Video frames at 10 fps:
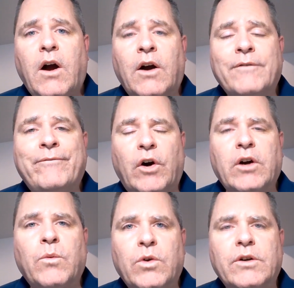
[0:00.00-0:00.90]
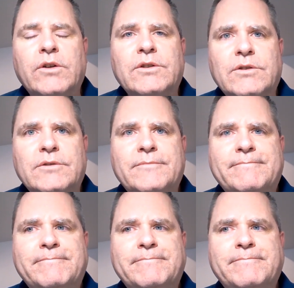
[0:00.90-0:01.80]
are far worse.
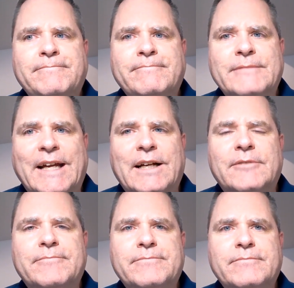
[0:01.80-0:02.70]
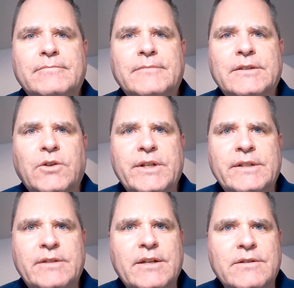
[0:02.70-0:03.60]
Yeah, so he
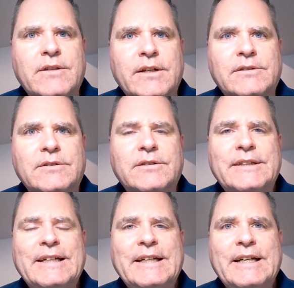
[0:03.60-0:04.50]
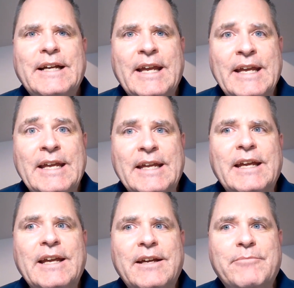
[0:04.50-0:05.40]
does this.
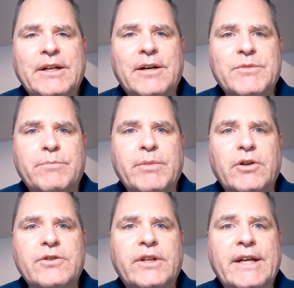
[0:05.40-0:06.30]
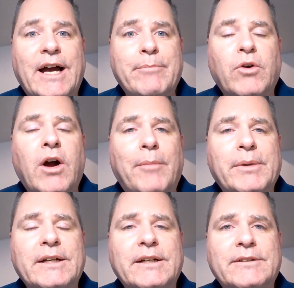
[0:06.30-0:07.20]
He becomes spiritually
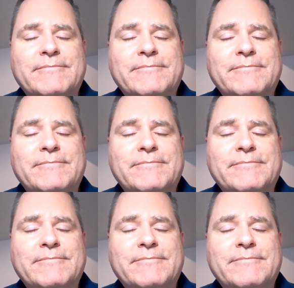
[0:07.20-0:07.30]
hyperopic